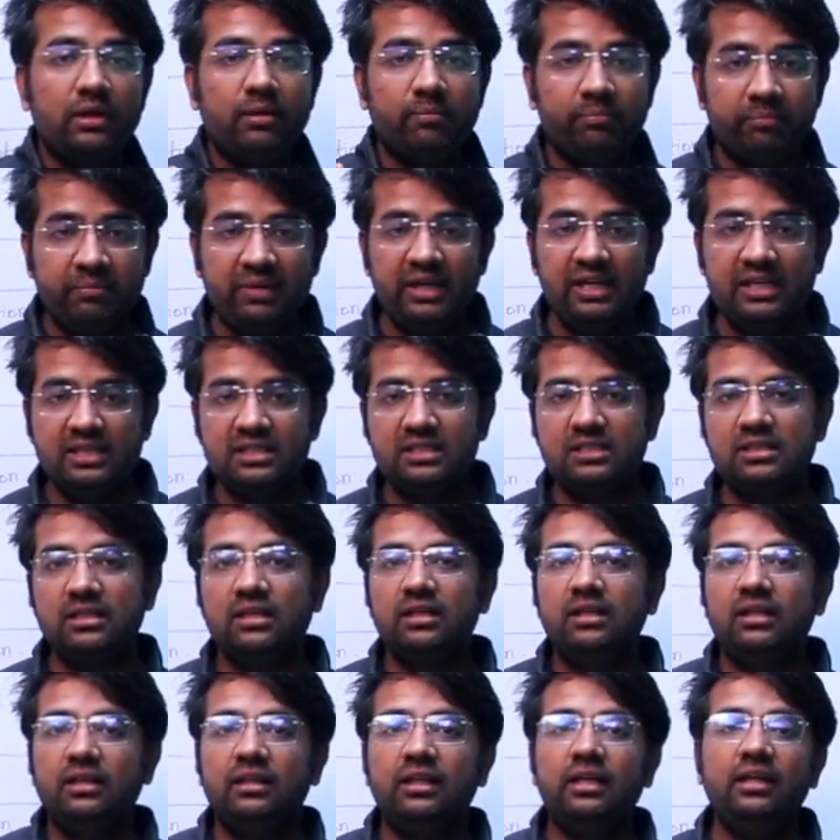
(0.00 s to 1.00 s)
Means
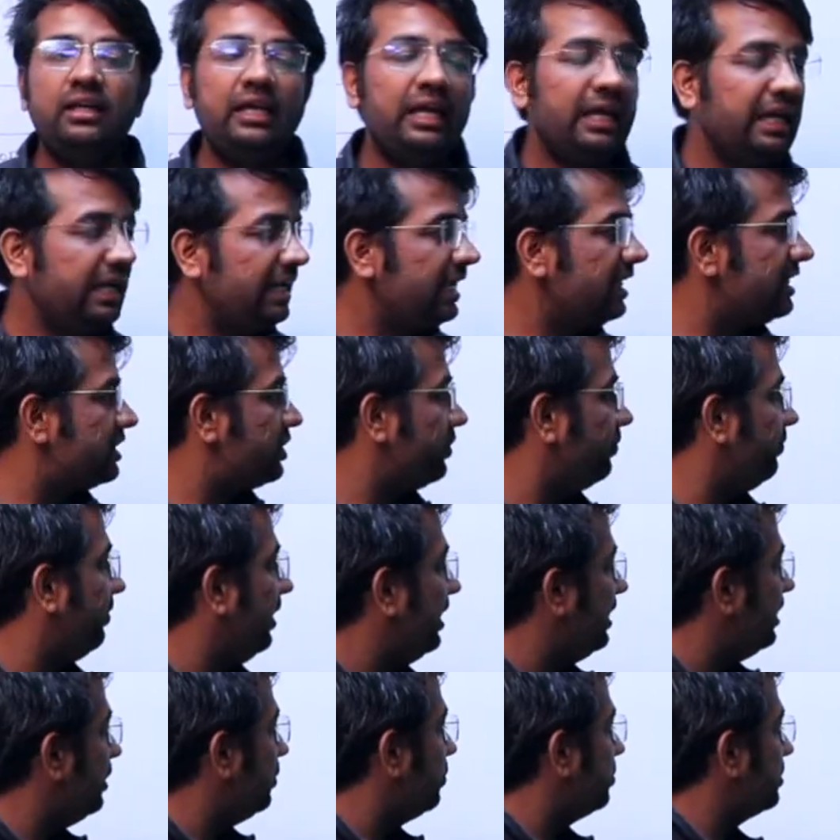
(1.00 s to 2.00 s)
then each
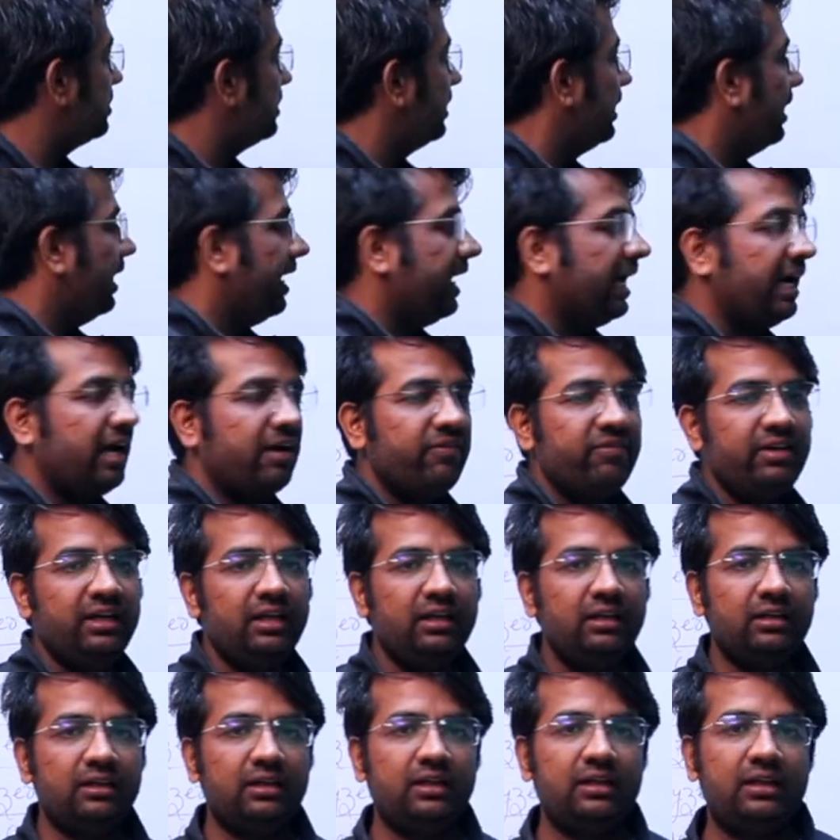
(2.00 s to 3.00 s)
values
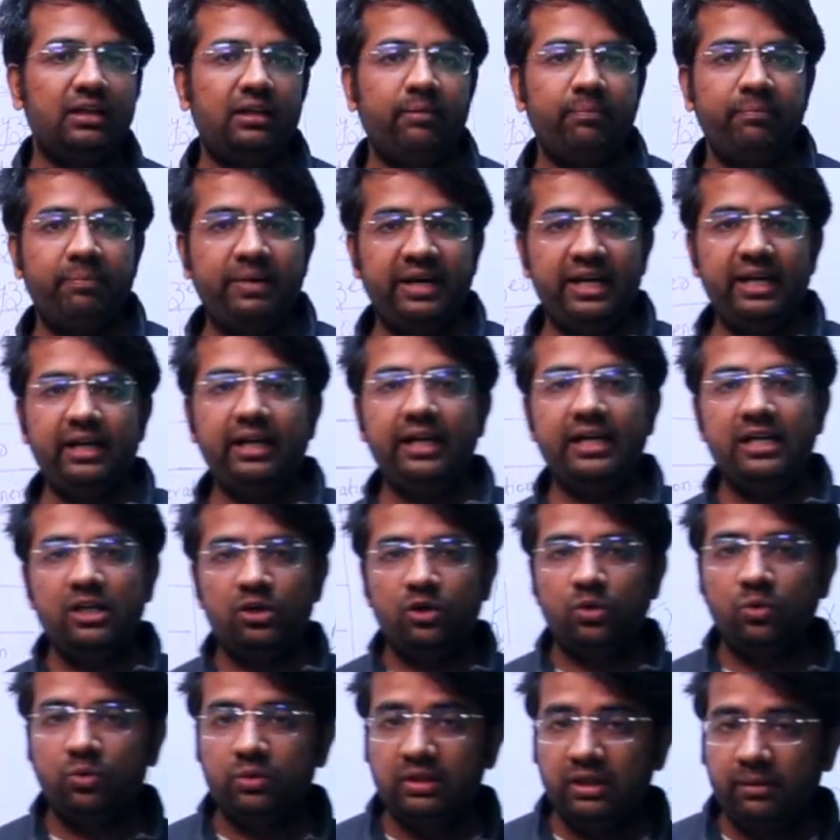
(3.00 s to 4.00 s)
having break
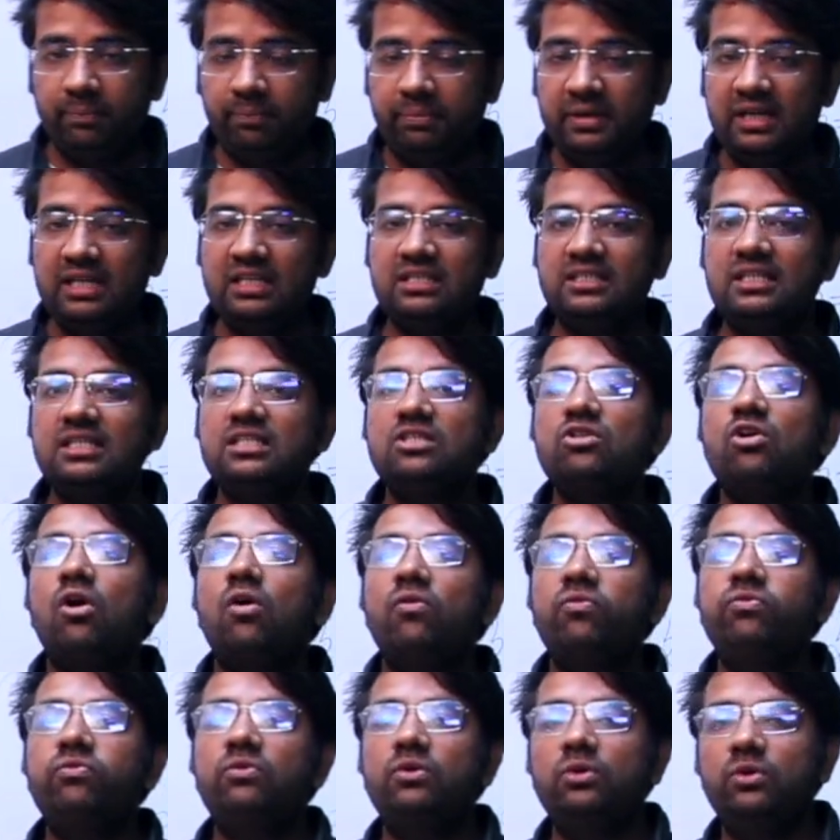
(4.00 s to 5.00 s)
into the pieces of
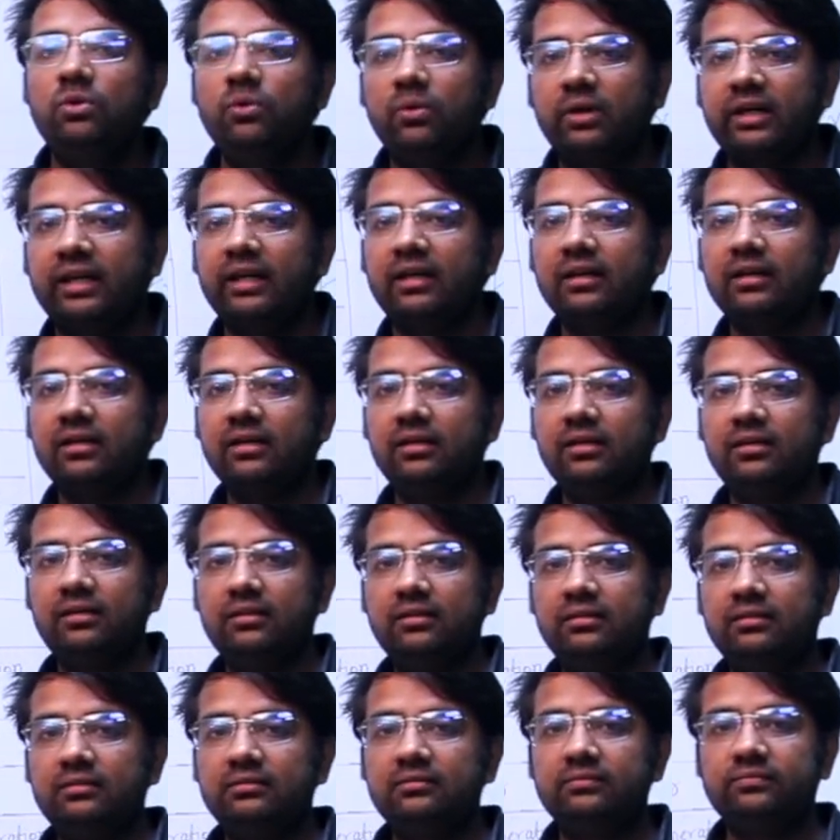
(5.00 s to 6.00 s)
token.
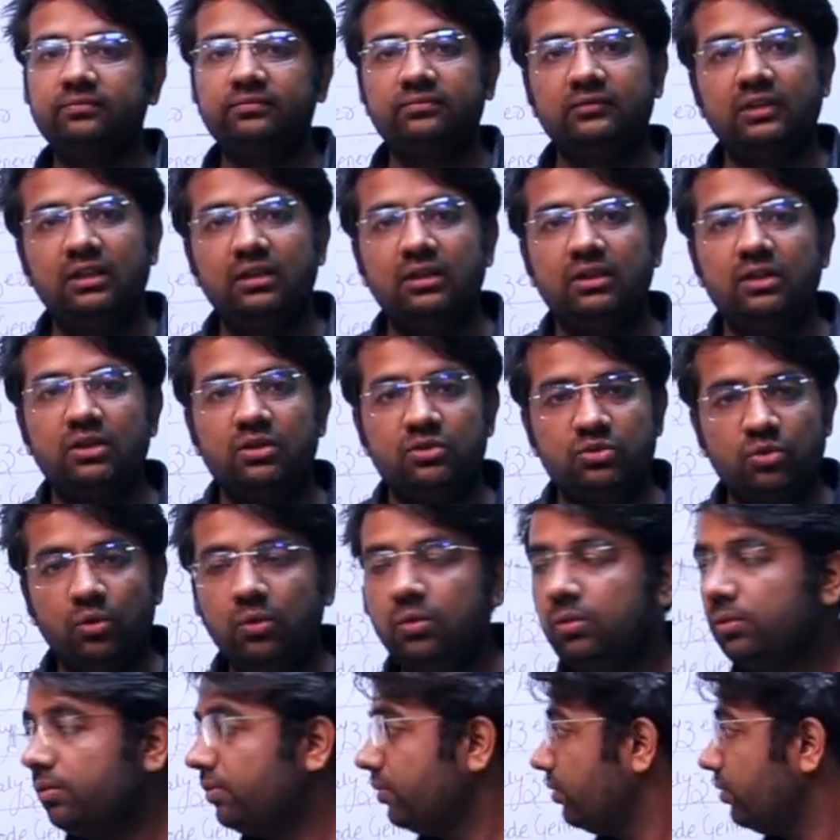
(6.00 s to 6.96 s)
So